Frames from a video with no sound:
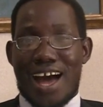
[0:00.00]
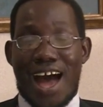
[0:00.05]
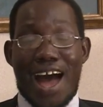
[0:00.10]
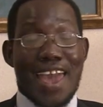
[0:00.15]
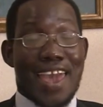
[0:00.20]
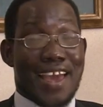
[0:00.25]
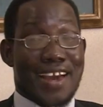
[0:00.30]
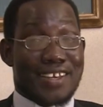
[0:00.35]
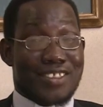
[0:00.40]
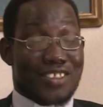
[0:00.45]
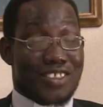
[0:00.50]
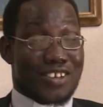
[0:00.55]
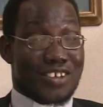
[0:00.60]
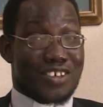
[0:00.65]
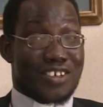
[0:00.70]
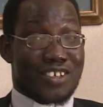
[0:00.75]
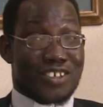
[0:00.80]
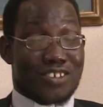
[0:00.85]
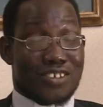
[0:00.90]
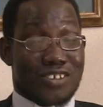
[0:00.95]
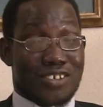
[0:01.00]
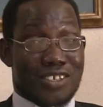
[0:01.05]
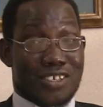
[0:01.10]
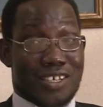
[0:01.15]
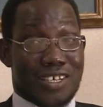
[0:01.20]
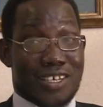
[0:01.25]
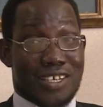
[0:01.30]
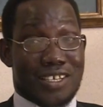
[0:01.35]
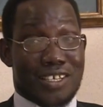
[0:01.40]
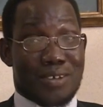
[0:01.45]
I had the,
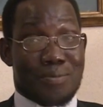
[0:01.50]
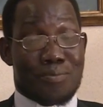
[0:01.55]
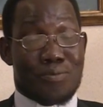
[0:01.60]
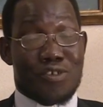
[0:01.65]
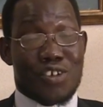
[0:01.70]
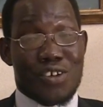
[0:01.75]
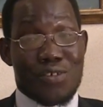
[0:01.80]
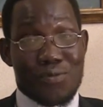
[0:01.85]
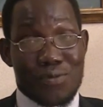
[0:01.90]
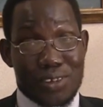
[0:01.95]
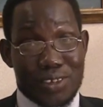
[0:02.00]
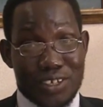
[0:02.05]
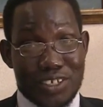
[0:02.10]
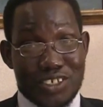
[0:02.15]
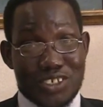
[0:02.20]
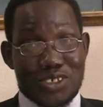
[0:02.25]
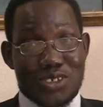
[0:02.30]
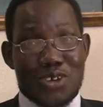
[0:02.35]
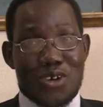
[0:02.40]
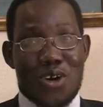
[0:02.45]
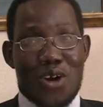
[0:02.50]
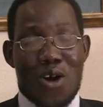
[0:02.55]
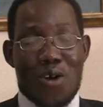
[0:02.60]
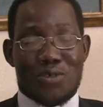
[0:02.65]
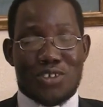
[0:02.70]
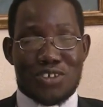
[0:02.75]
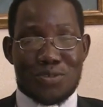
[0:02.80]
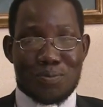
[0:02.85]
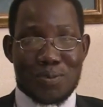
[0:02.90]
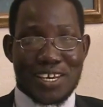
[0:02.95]
the, the privilege
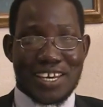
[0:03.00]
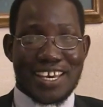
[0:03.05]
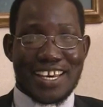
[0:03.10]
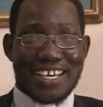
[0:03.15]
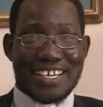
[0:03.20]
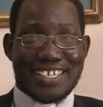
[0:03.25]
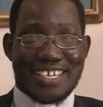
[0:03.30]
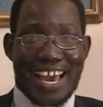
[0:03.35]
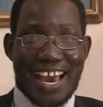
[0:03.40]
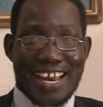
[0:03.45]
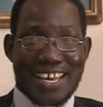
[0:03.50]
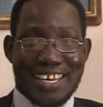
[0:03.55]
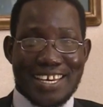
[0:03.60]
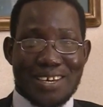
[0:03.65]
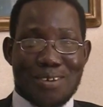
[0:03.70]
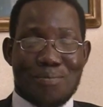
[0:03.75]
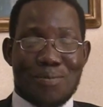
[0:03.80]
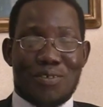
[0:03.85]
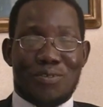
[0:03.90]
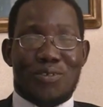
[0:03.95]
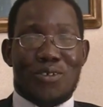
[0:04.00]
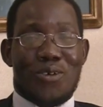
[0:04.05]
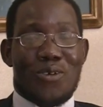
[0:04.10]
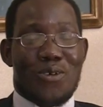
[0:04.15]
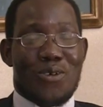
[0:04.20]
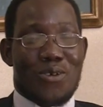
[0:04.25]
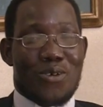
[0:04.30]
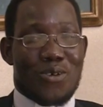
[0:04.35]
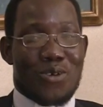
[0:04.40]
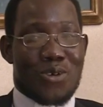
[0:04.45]
of speaking Italian
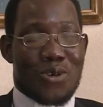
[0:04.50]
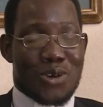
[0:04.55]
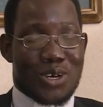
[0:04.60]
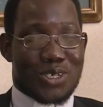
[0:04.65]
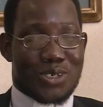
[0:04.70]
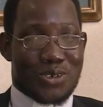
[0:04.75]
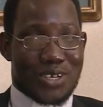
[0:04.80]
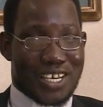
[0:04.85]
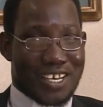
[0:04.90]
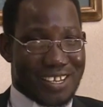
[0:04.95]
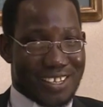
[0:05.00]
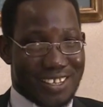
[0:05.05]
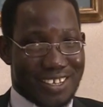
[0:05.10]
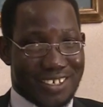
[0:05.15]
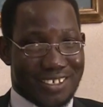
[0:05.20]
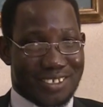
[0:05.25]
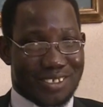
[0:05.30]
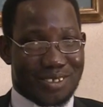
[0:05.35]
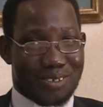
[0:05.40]
before going to Italy.